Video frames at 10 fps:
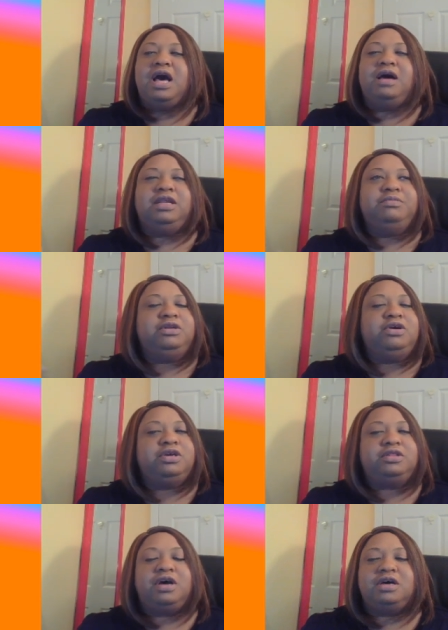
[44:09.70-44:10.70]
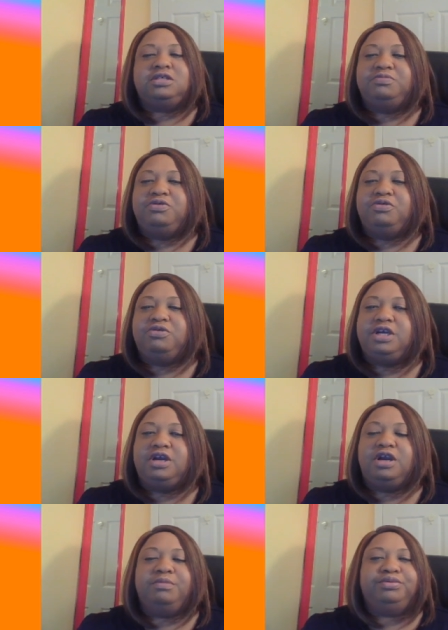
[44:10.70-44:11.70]
Um, let me know your thoughts on Porsha
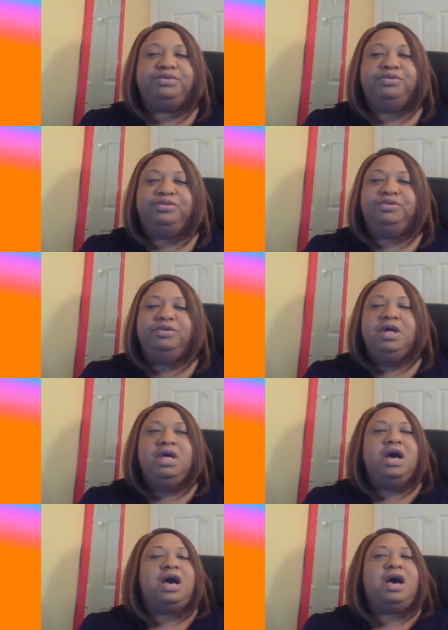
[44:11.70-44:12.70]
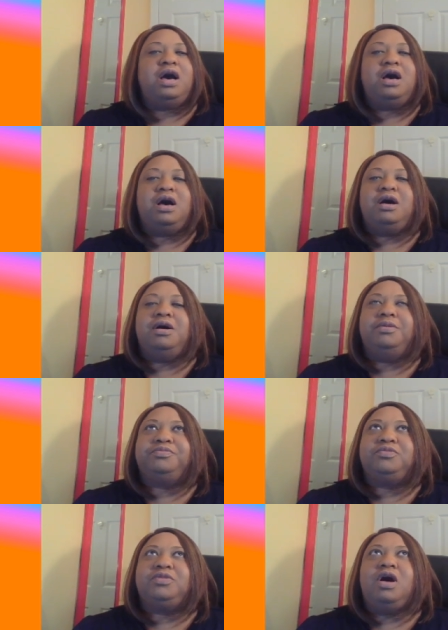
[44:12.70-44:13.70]
and her boo.
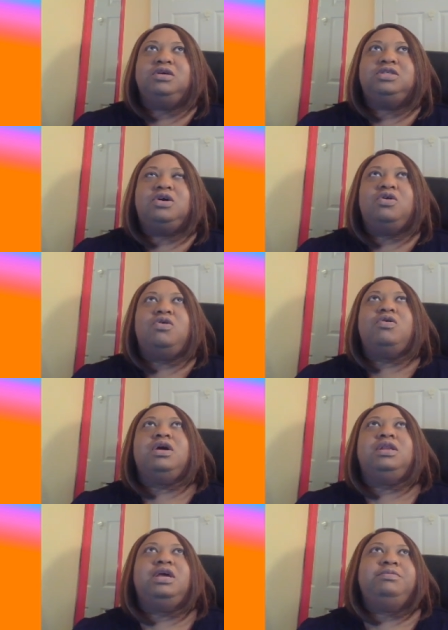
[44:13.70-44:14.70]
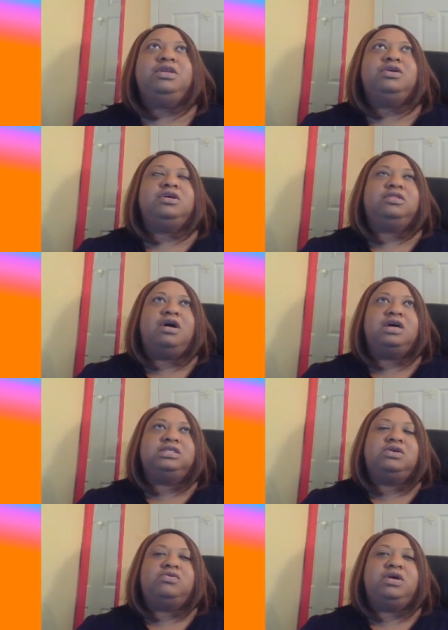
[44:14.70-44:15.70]
Um, also on, let me know your
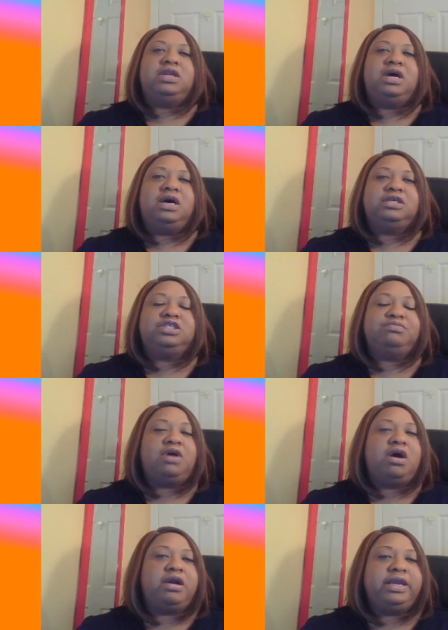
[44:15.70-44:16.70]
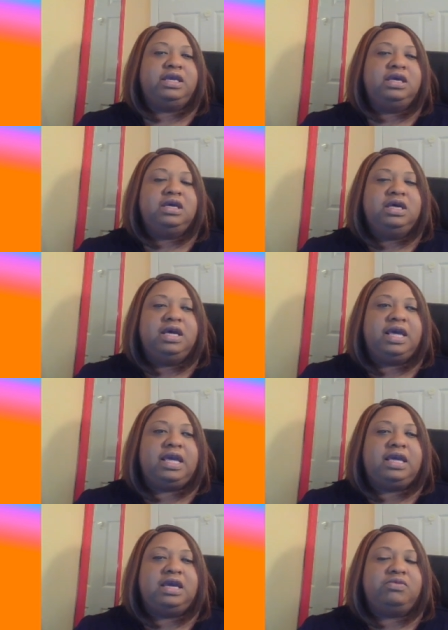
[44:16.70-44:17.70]
thoughts on uh Shamari
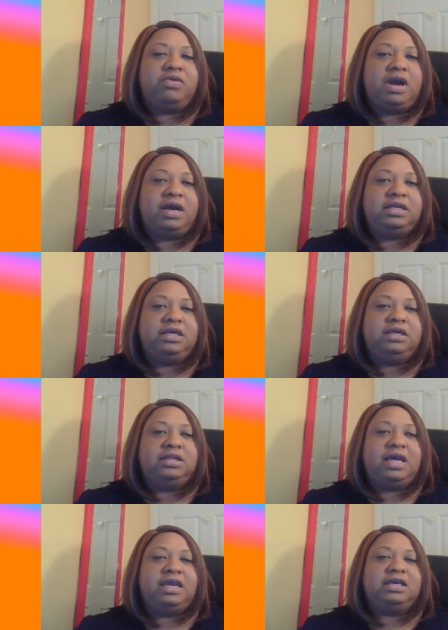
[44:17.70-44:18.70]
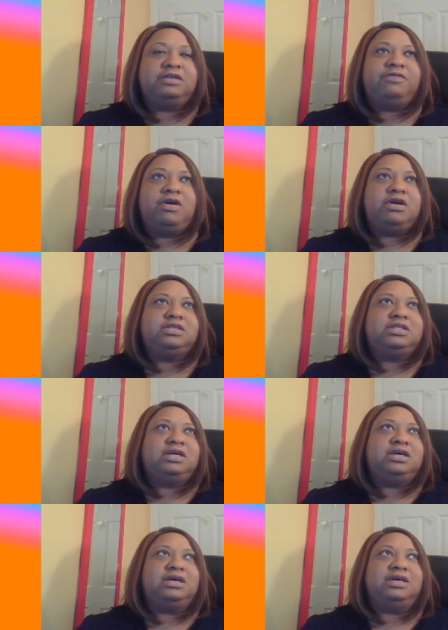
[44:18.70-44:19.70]
and Ronnie, like as far as
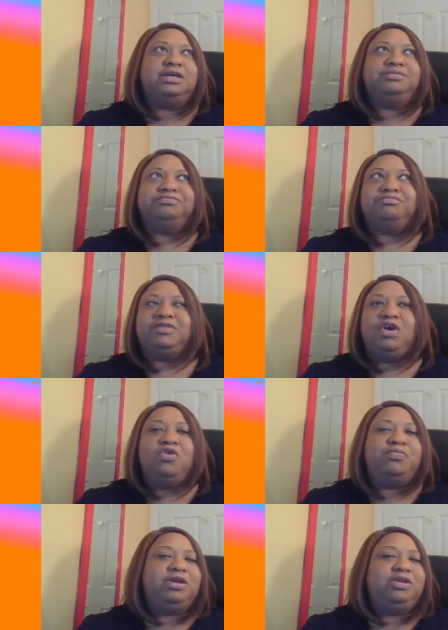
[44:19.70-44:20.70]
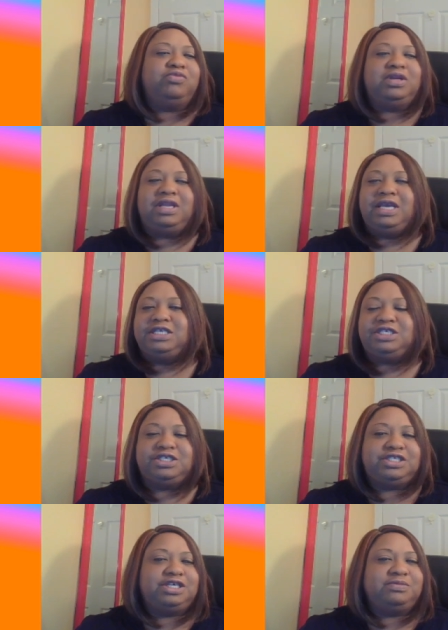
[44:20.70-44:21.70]
the open
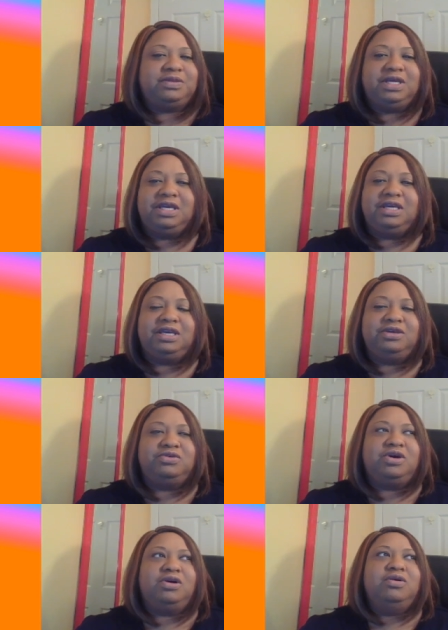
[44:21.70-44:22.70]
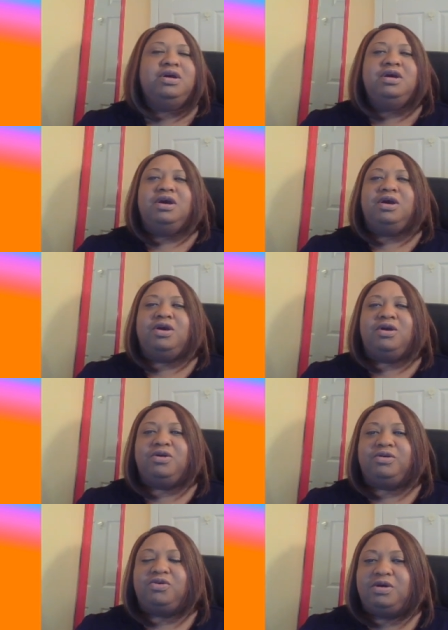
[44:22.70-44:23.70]
relationship thingy, you know,
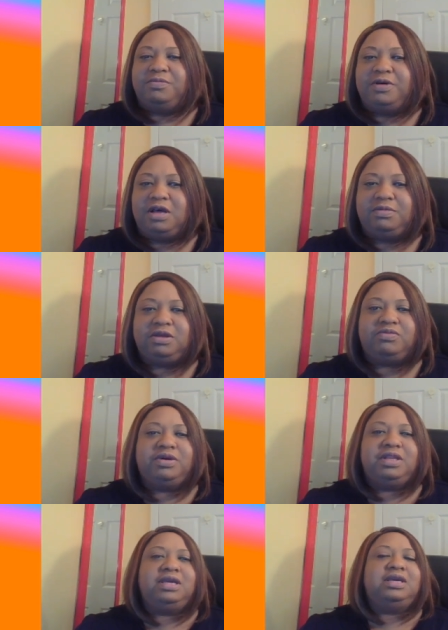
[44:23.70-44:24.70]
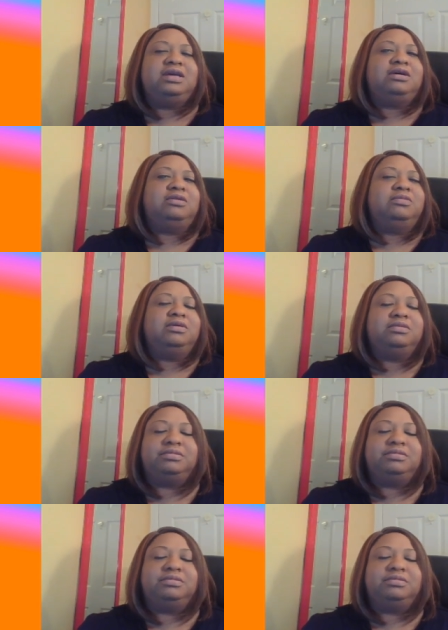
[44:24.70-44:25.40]
her going public with it, him.